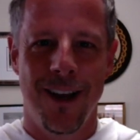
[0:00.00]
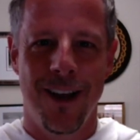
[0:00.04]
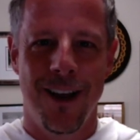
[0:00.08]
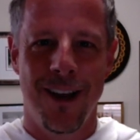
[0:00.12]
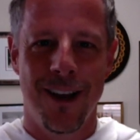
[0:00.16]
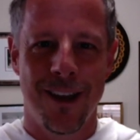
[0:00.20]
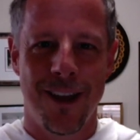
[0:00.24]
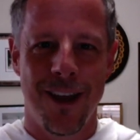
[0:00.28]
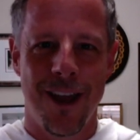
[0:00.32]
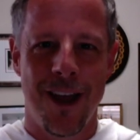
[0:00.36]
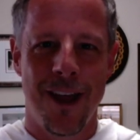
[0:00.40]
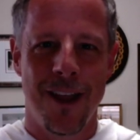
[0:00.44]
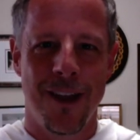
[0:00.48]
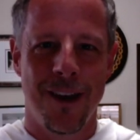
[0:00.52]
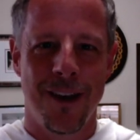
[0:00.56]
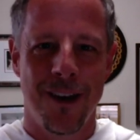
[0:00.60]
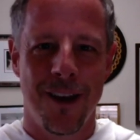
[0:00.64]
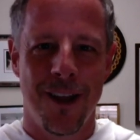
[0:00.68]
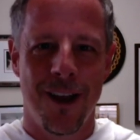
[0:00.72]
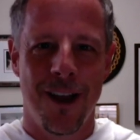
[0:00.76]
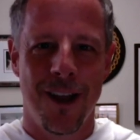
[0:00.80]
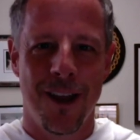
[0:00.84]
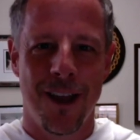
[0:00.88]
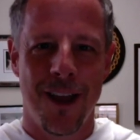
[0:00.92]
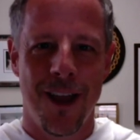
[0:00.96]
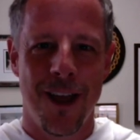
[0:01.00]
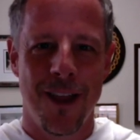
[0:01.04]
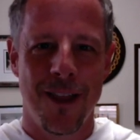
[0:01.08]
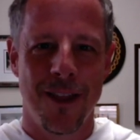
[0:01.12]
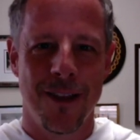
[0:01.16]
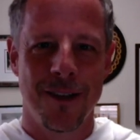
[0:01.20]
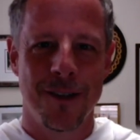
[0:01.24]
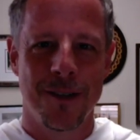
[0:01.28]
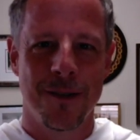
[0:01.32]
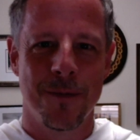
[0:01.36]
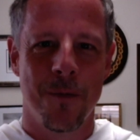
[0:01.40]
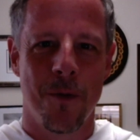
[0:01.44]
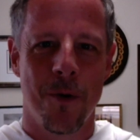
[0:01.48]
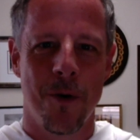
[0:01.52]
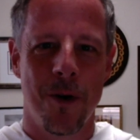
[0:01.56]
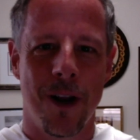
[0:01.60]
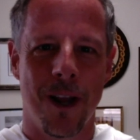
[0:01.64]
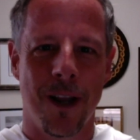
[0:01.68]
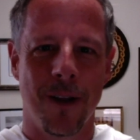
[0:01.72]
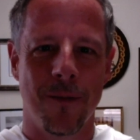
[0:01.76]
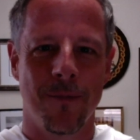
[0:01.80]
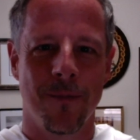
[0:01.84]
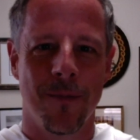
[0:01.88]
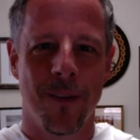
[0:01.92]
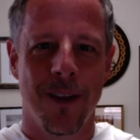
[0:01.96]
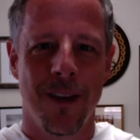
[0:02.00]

again this morning.